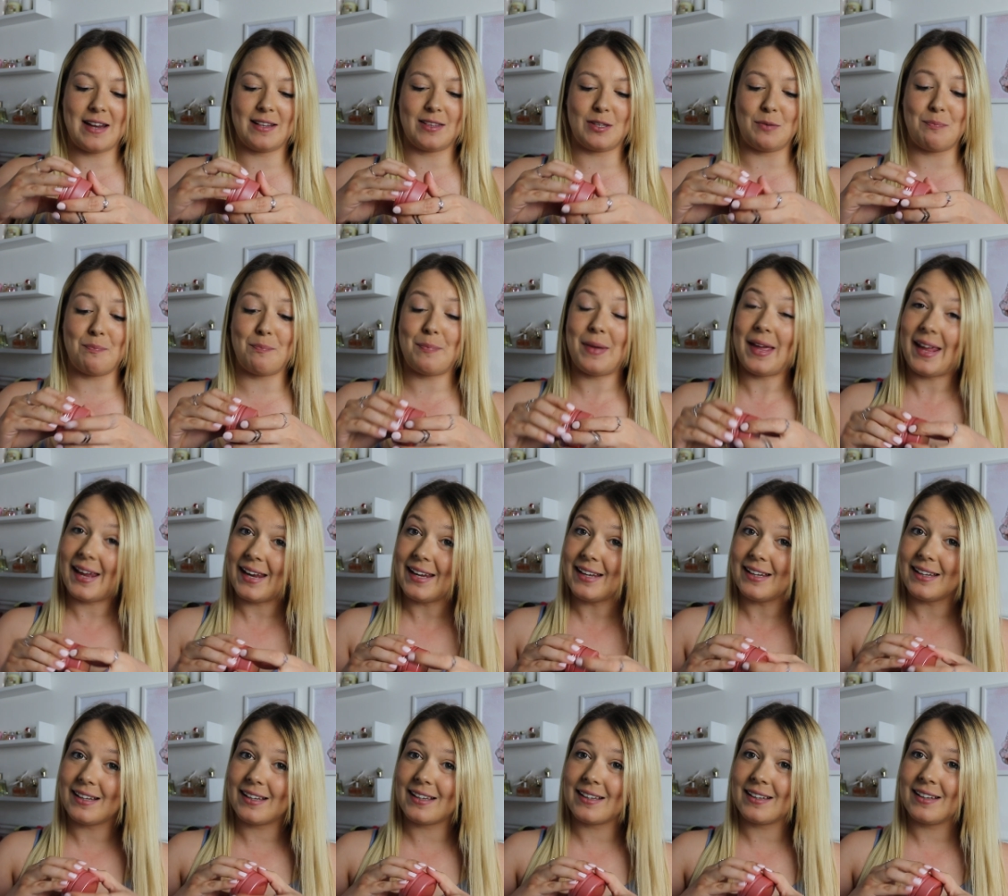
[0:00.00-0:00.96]
made them
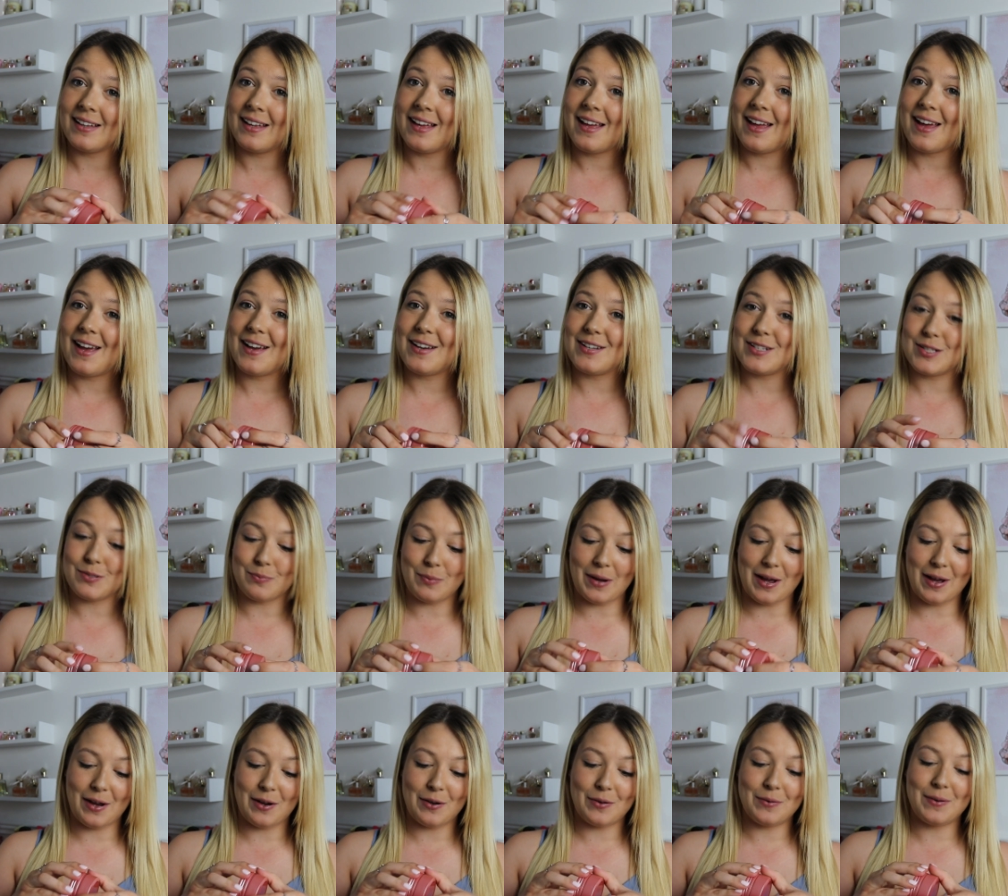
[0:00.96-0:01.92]
pink as
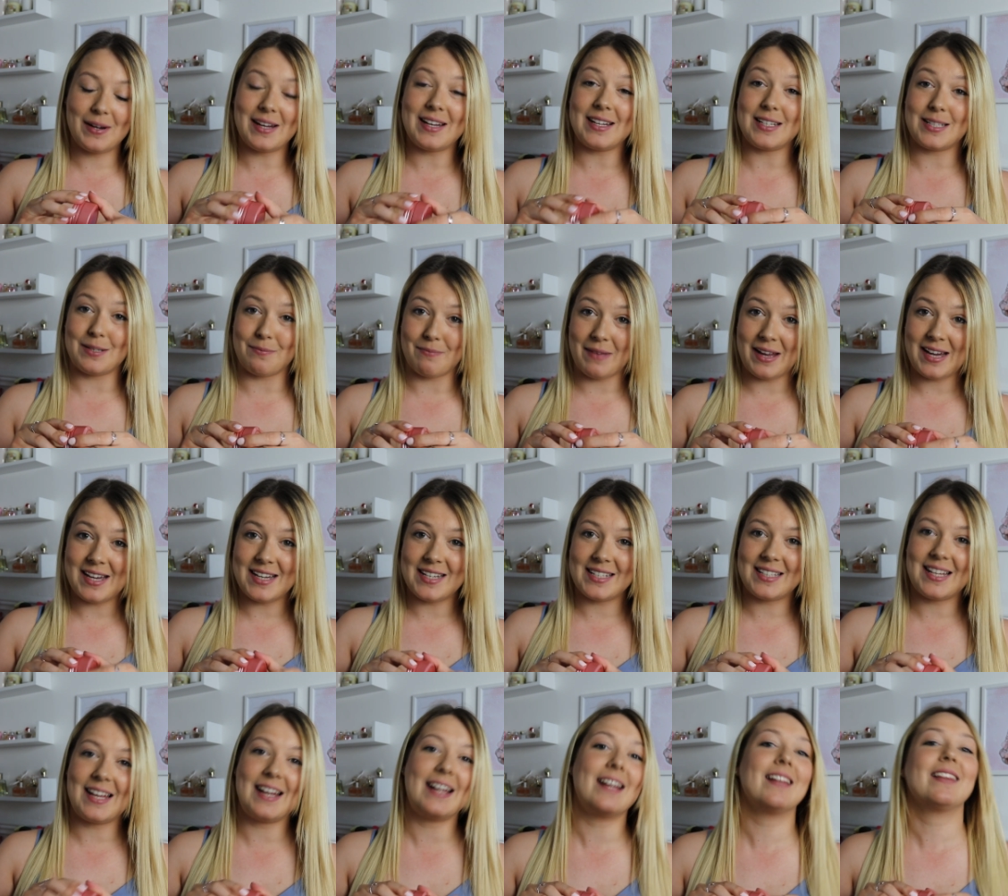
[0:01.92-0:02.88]
well is
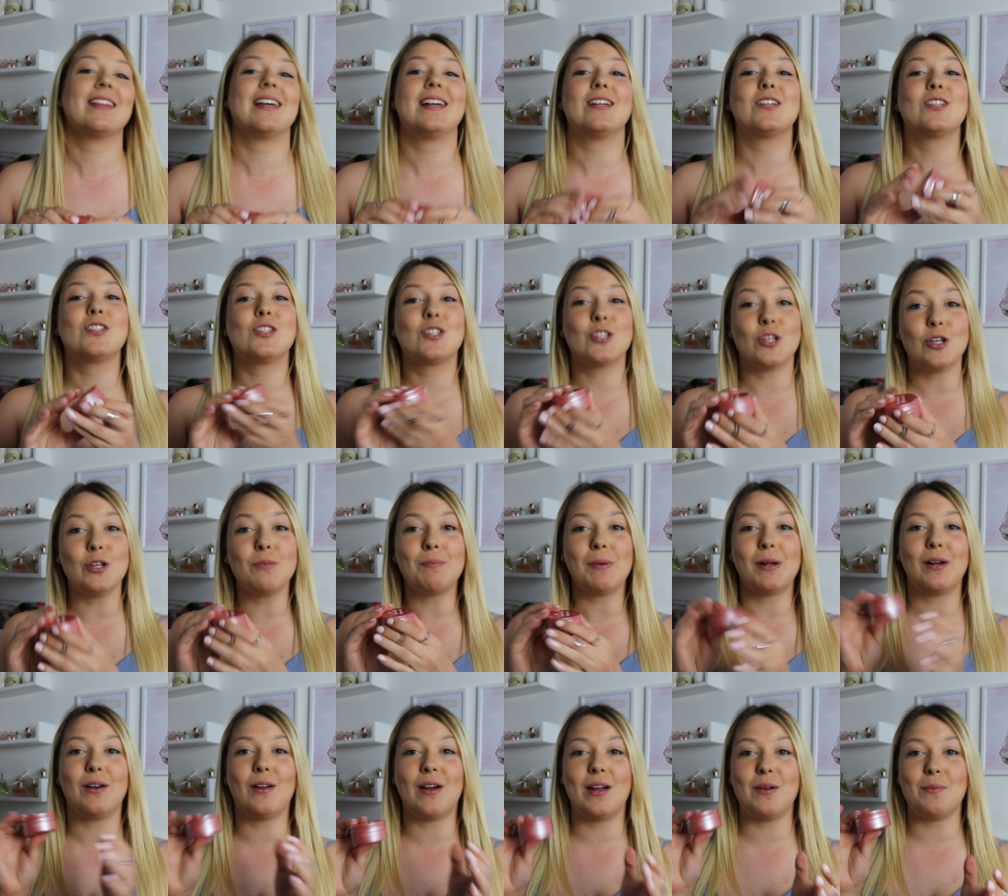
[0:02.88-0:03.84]
amazing. They're
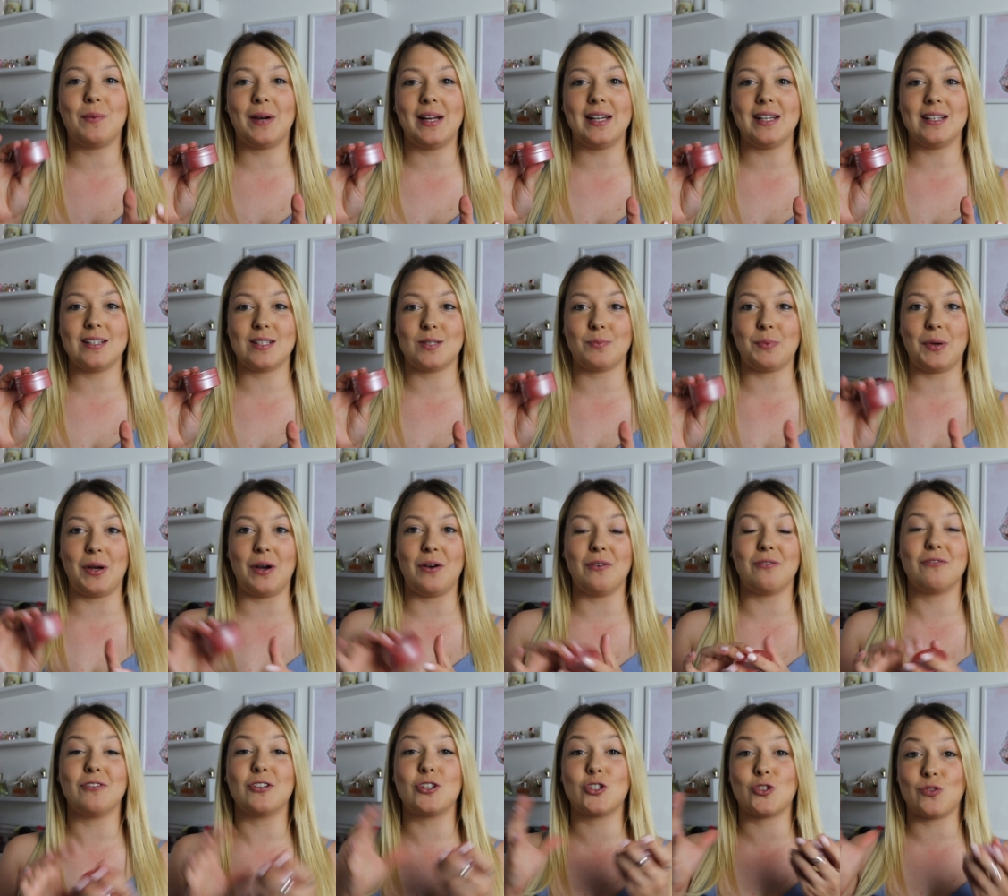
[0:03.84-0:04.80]
super lightweight as
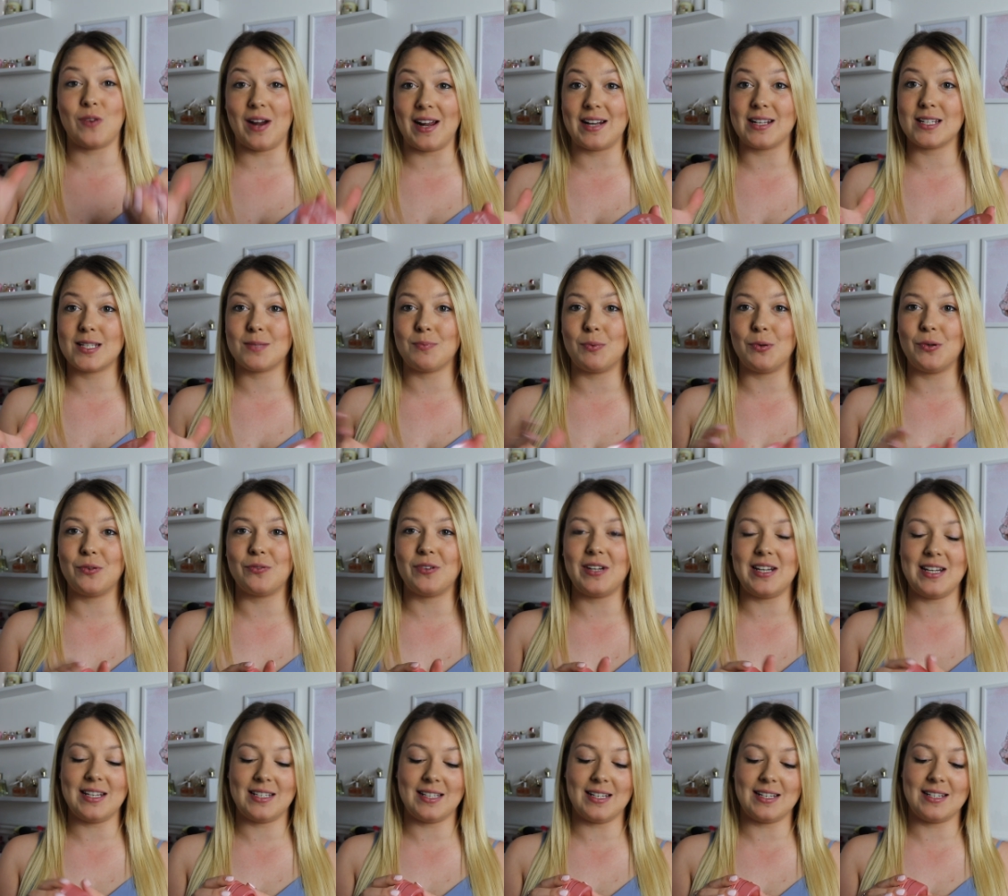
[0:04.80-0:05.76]
well for transport
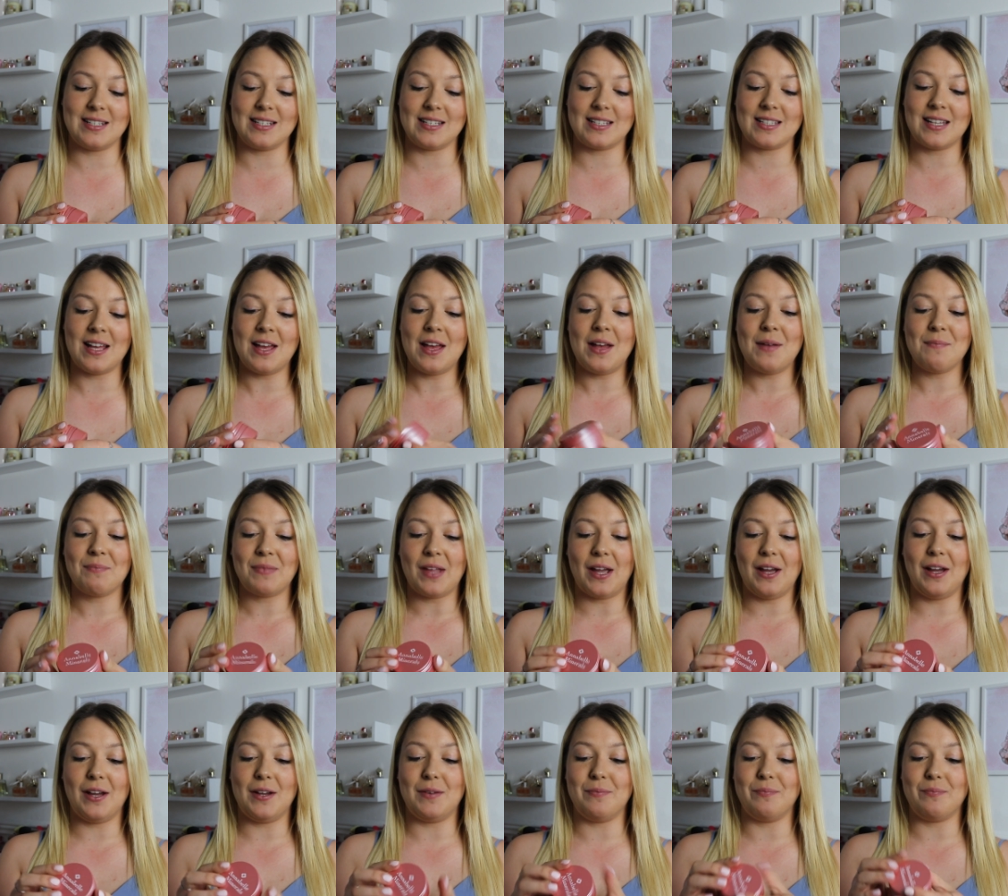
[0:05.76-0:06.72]
reasons.
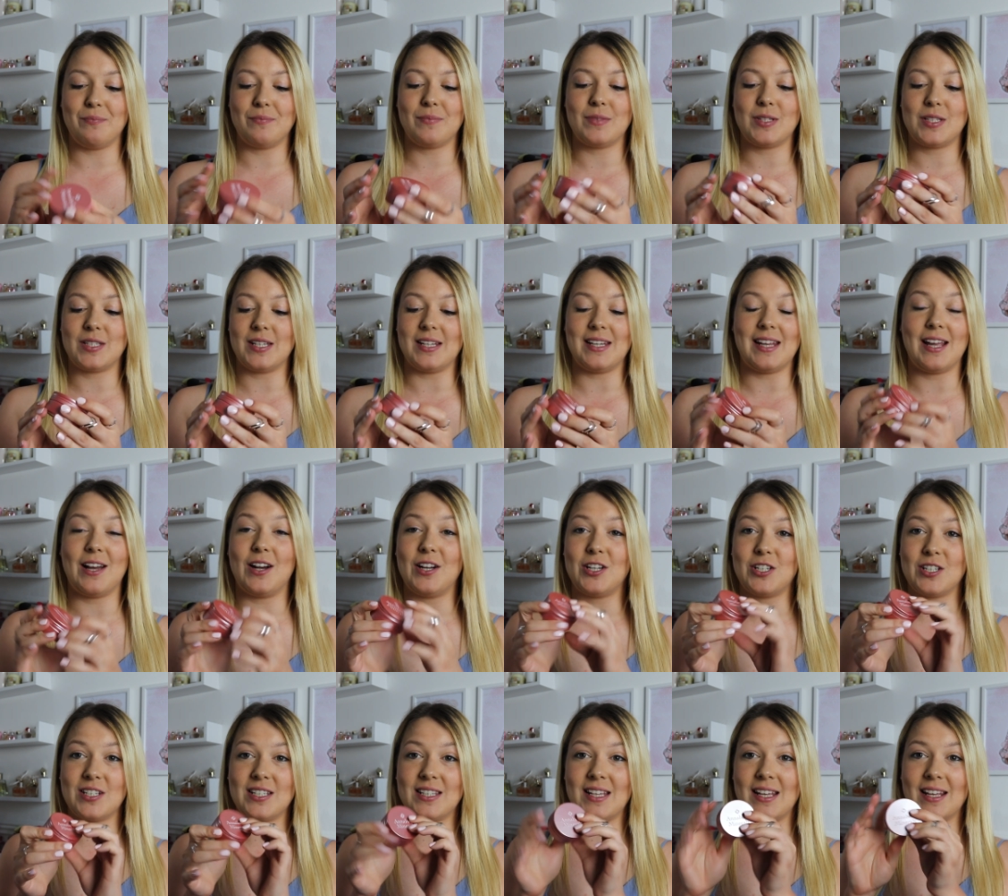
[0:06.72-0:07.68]
Um, so yeah, I
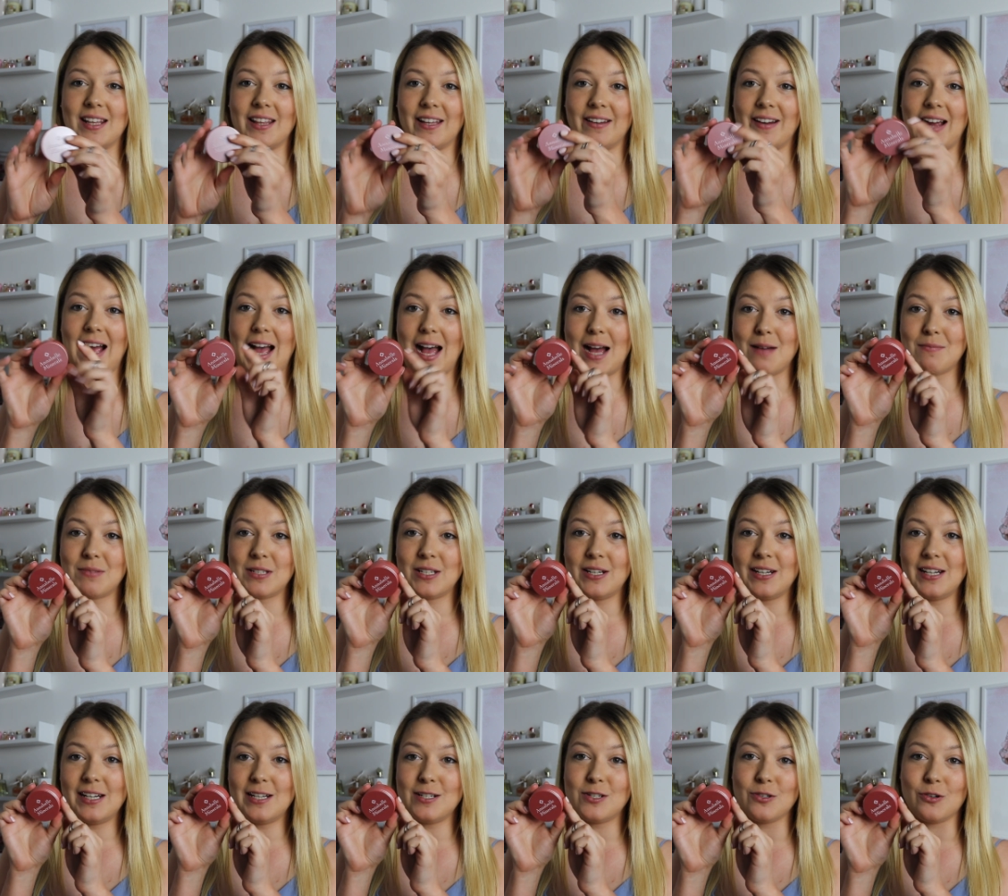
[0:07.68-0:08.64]
just think they're
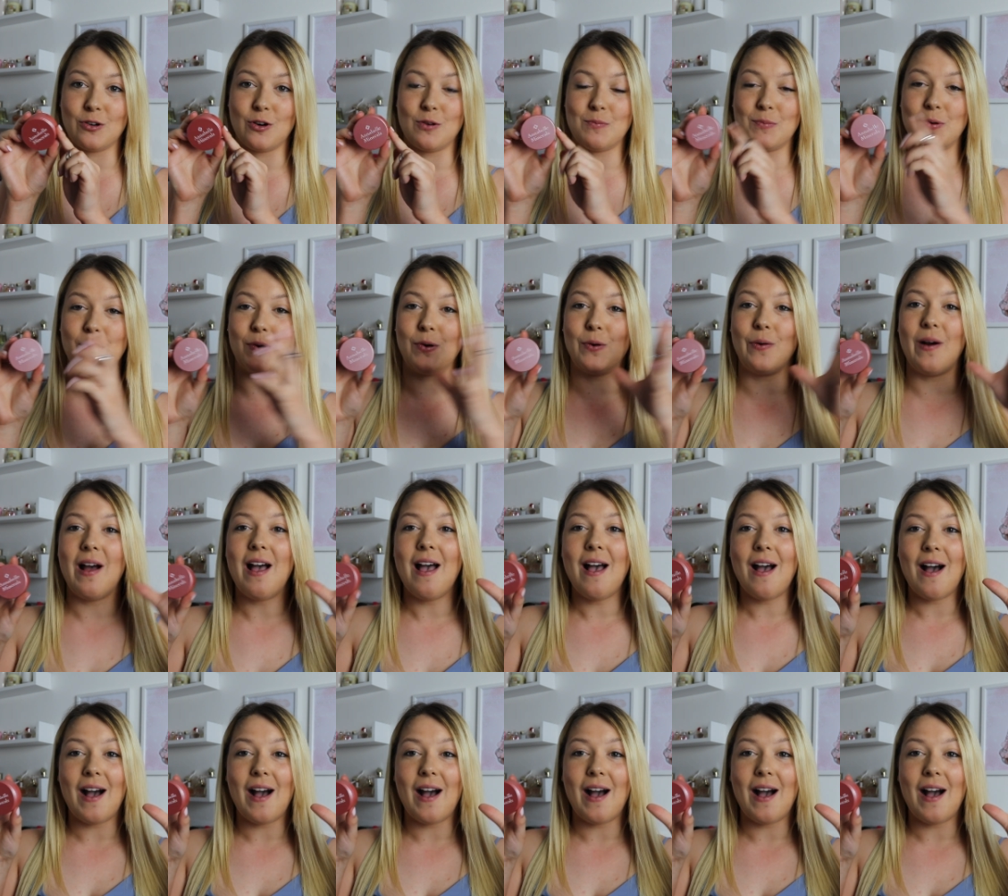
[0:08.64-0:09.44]
absolutely adorable.